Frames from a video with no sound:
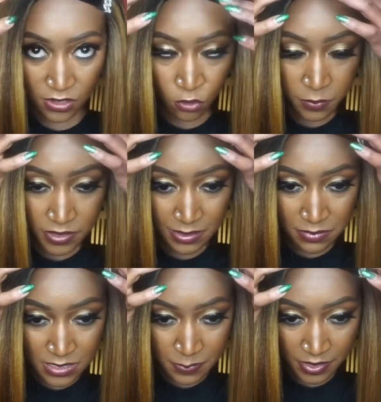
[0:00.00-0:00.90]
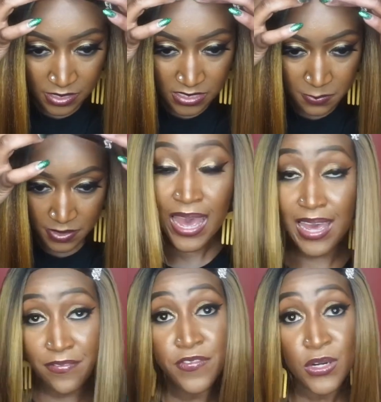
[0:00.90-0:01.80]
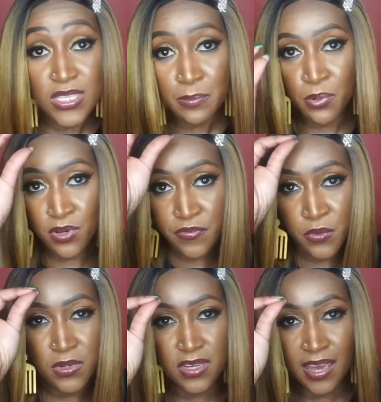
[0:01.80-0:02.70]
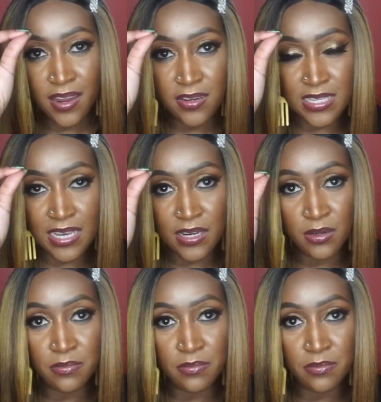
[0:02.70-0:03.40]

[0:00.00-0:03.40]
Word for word: open up this parting space. At first, I pulled a few little hairs out,